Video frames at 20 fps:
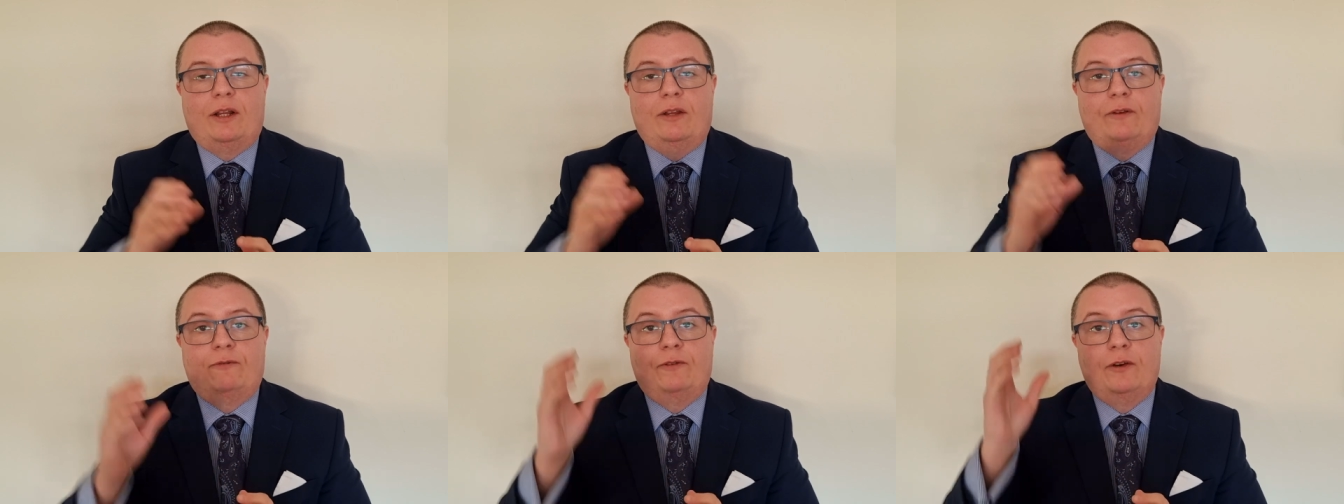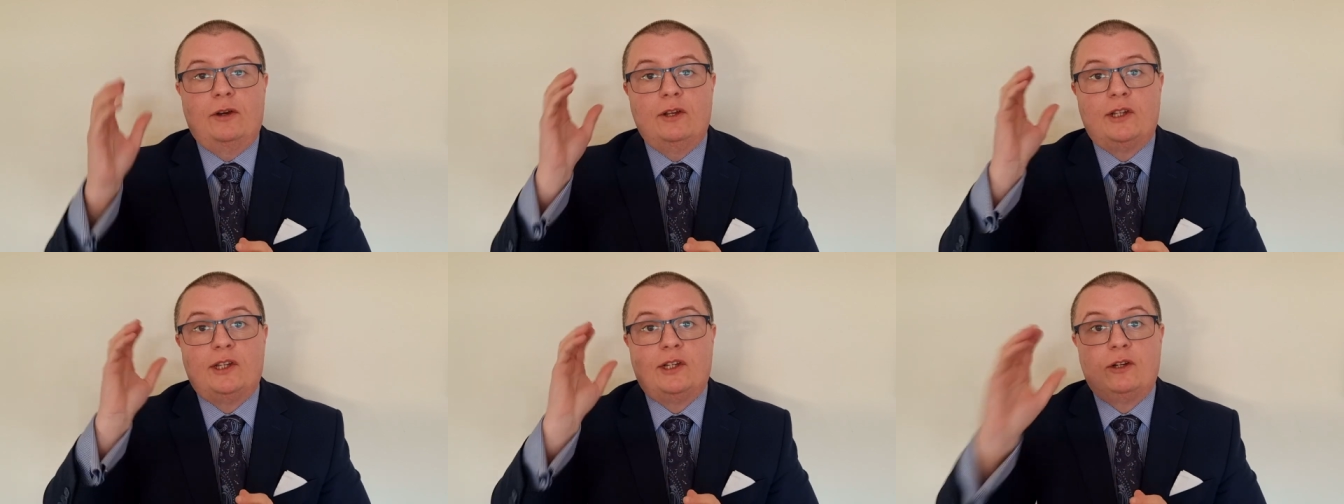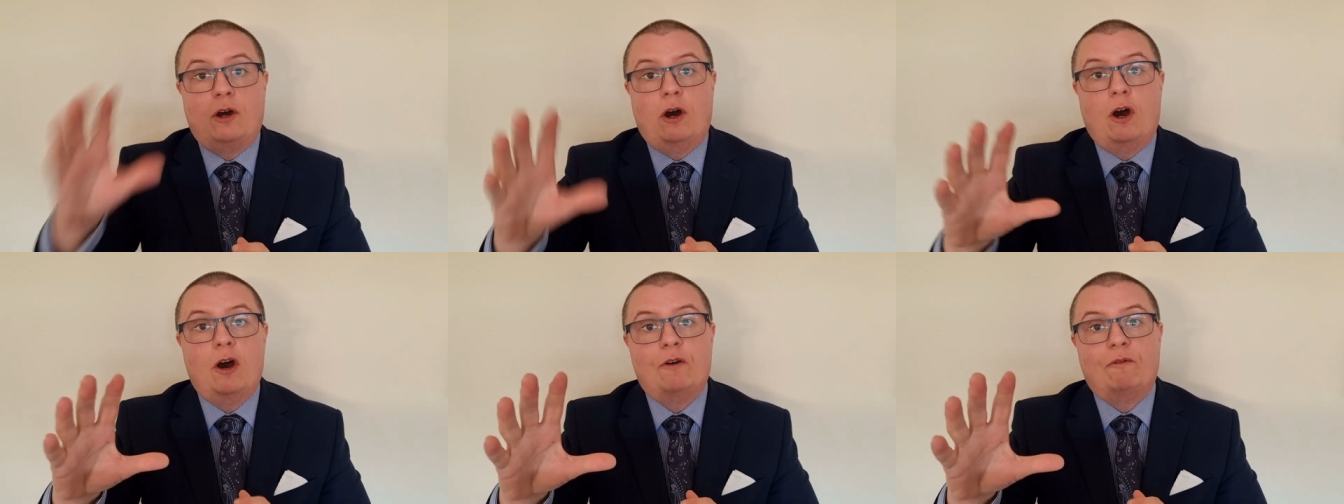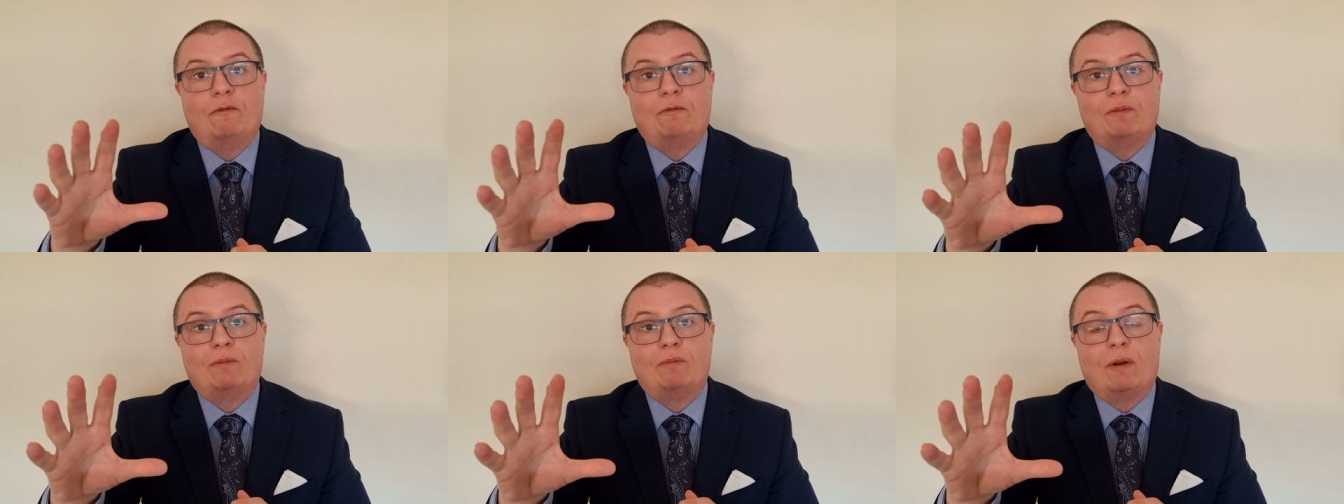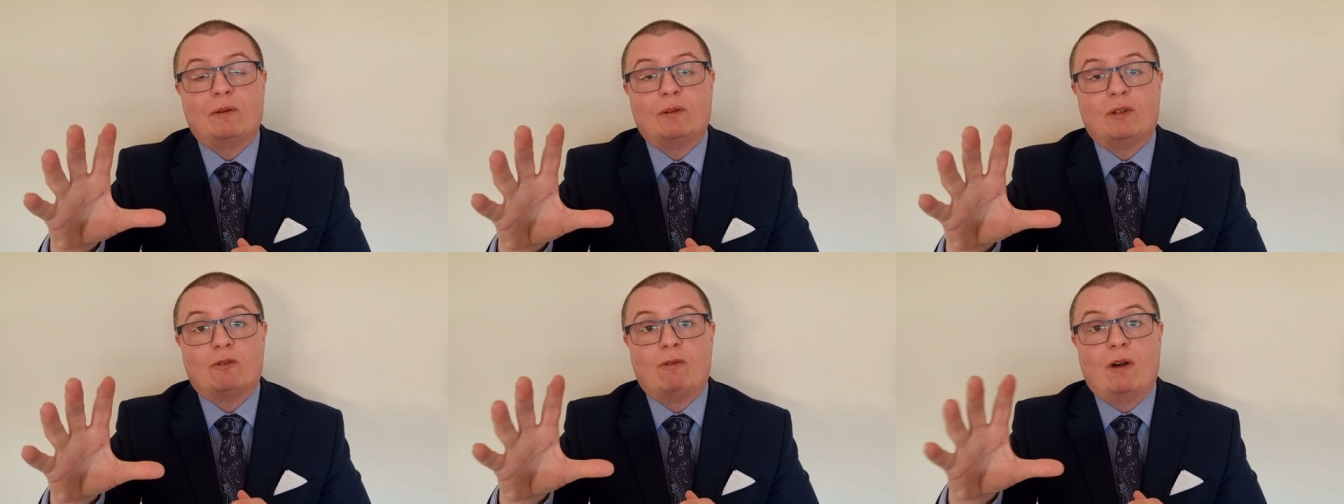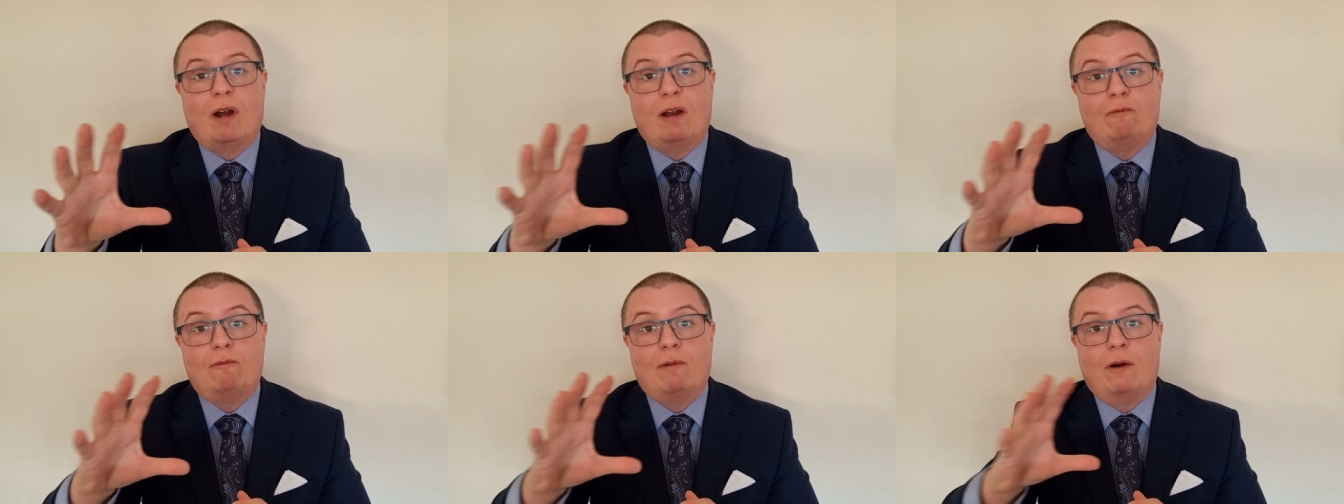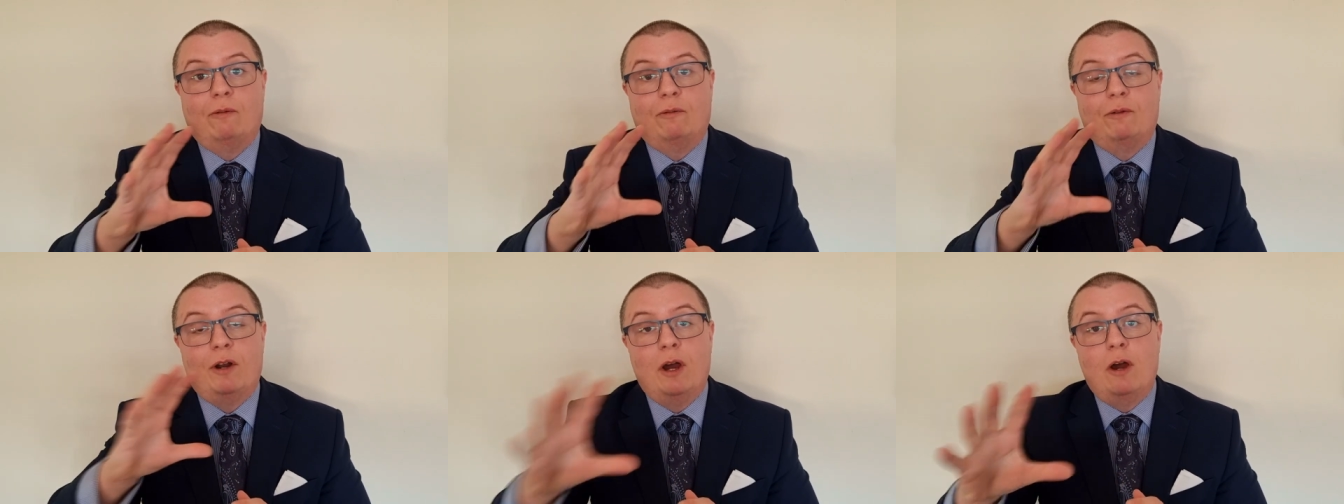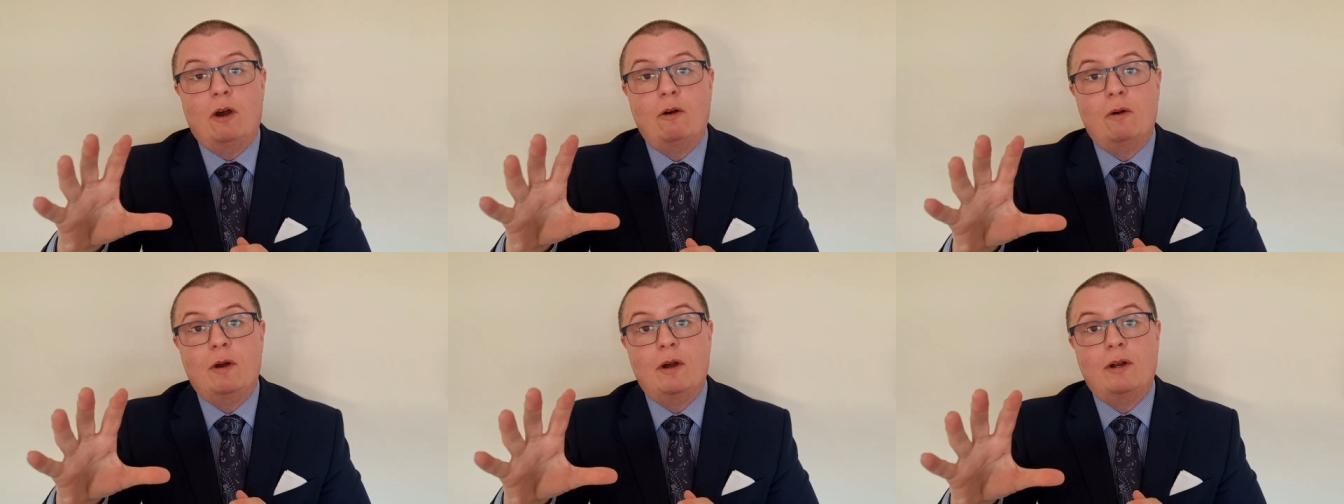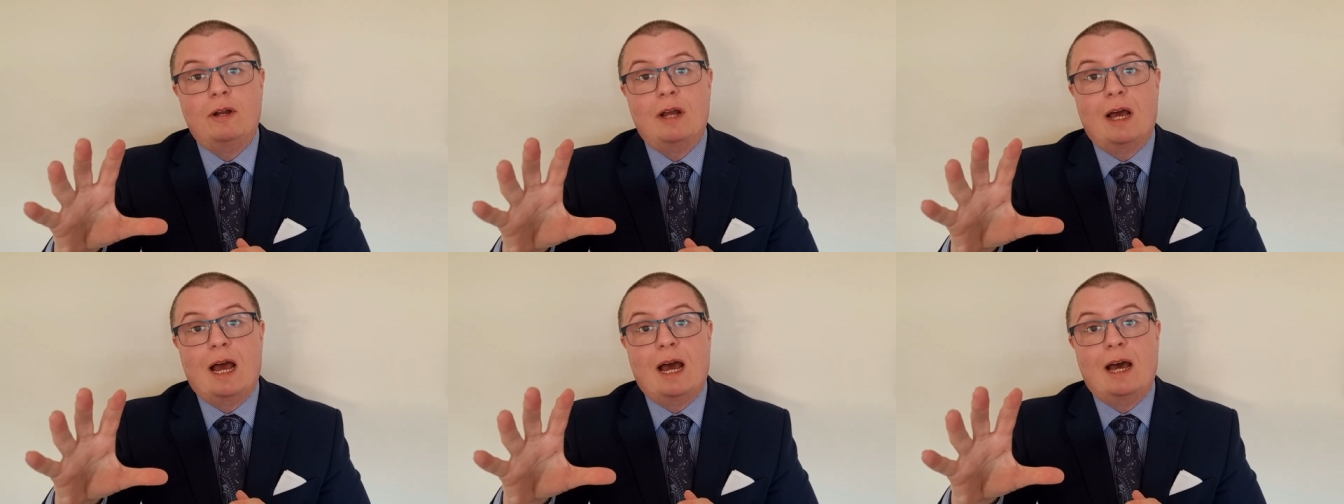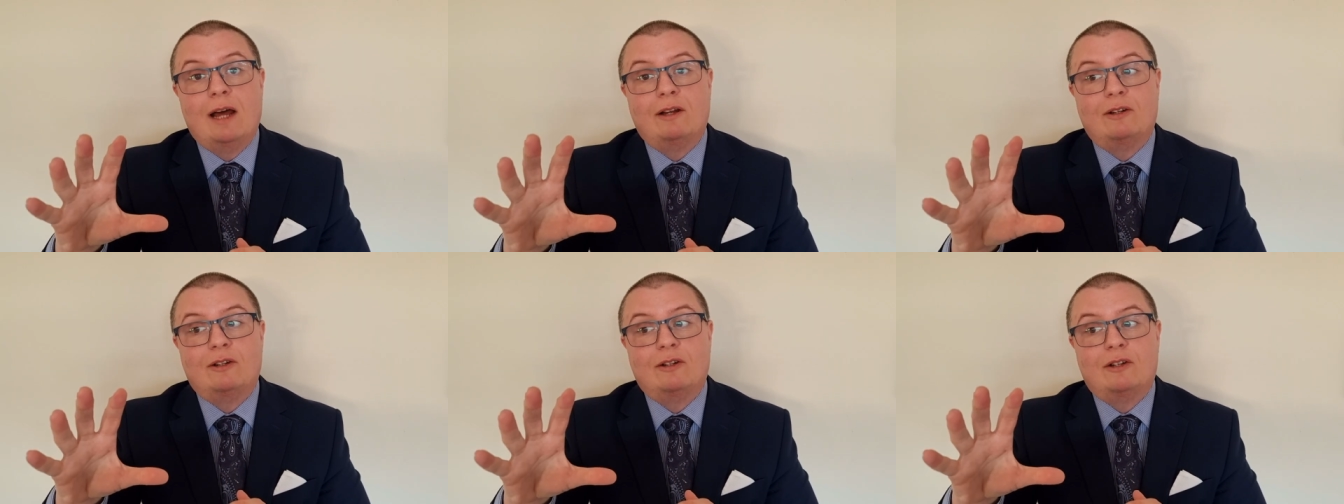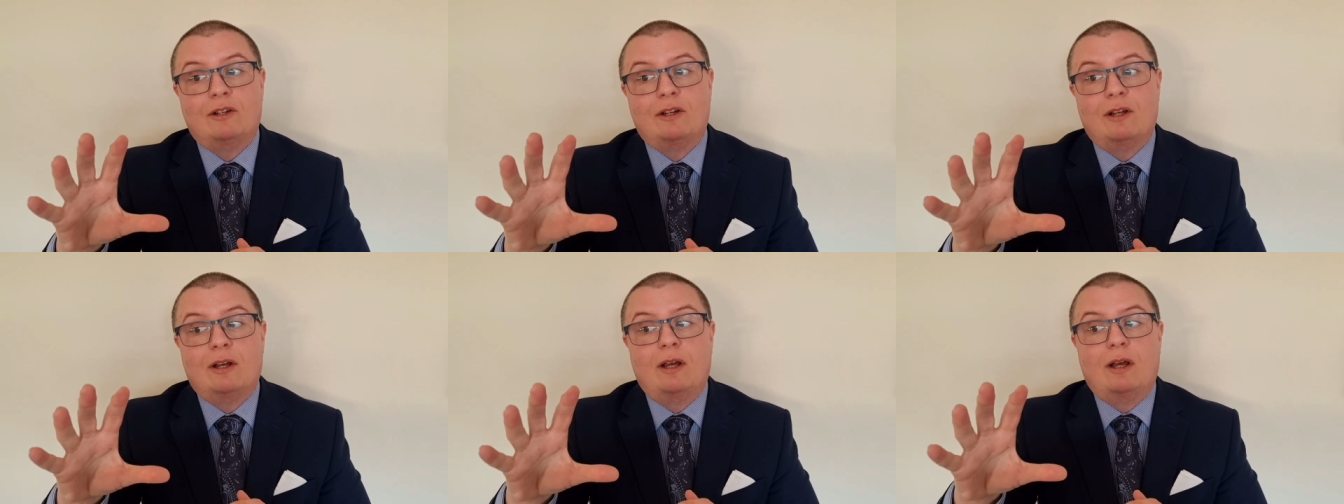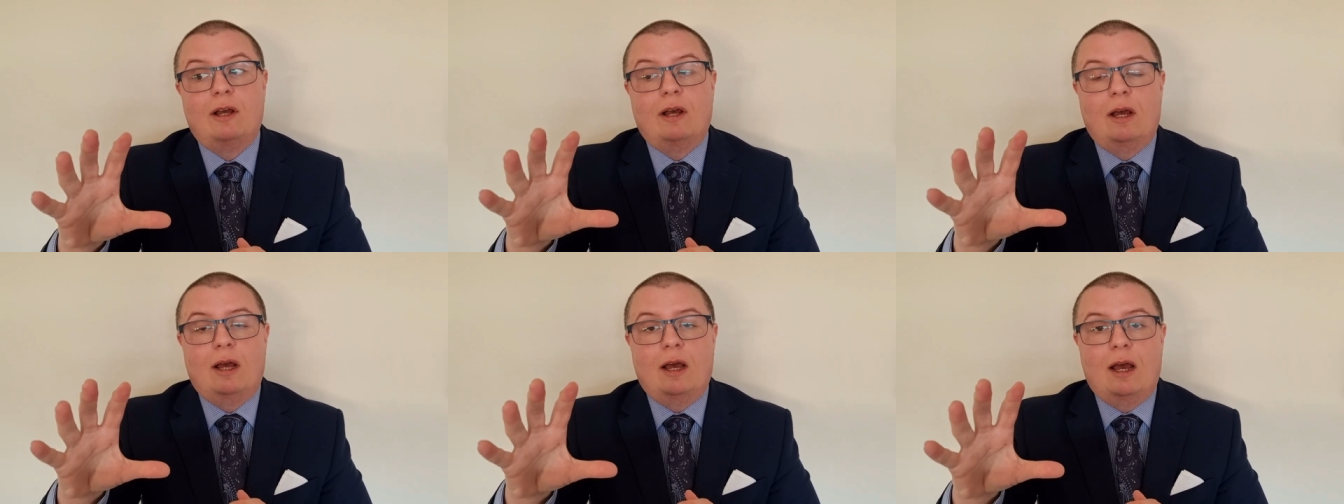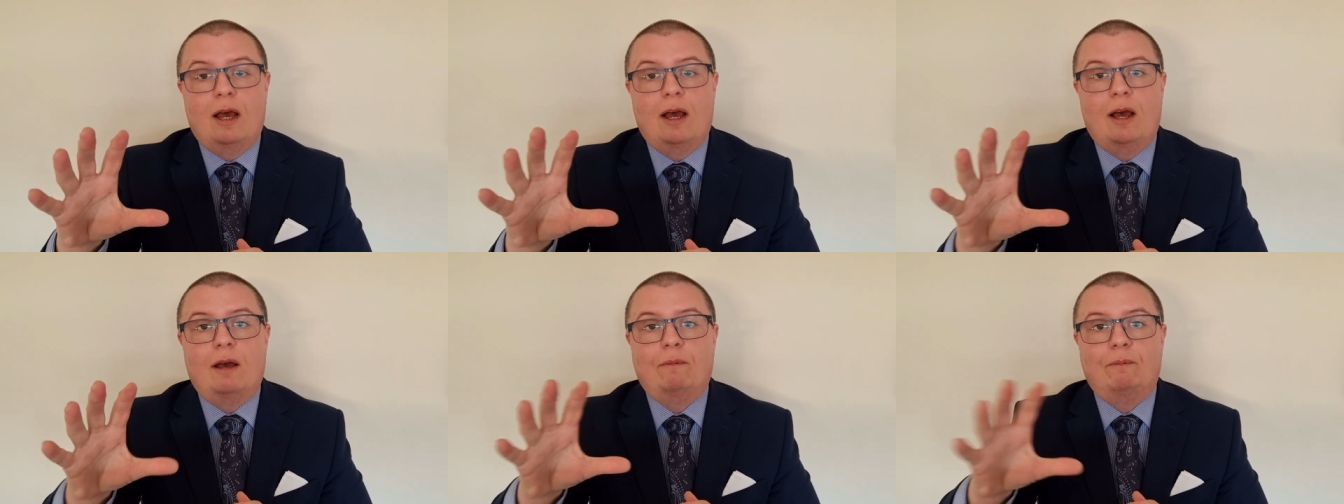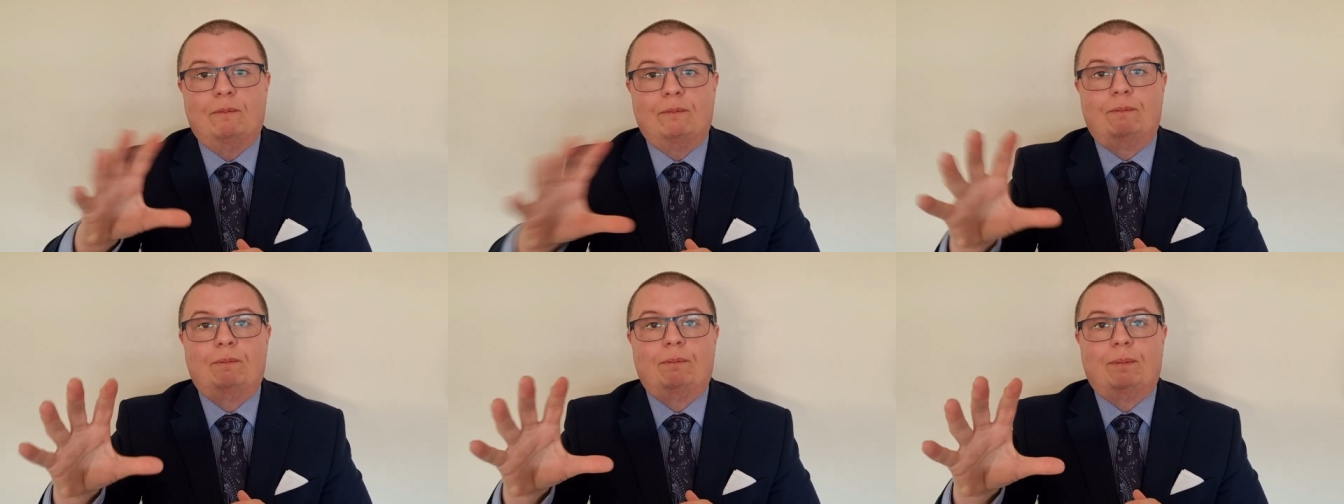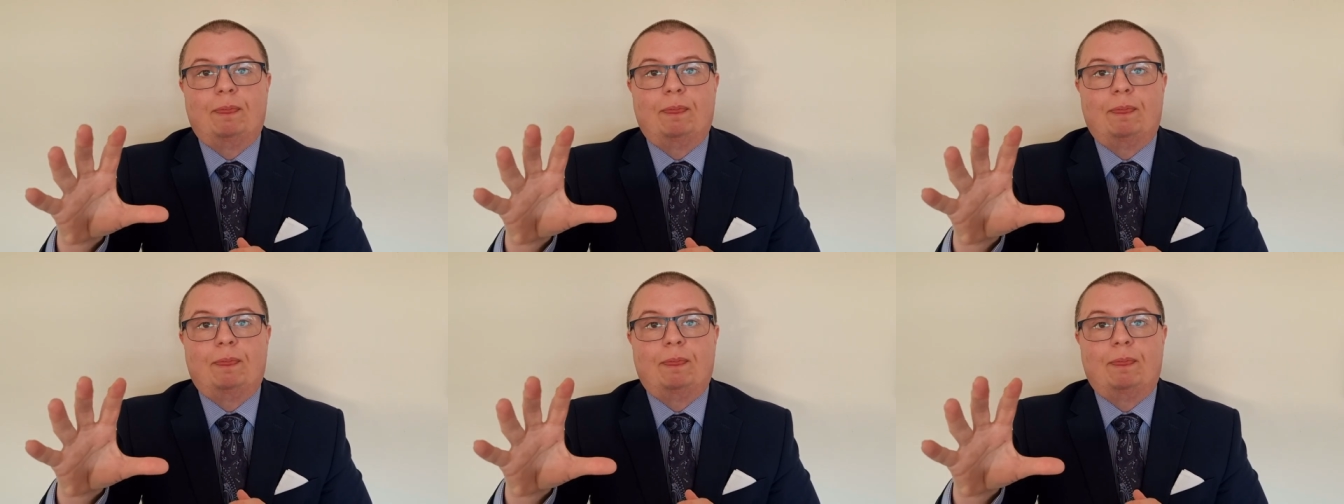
The first half, perhaps quite well known and um,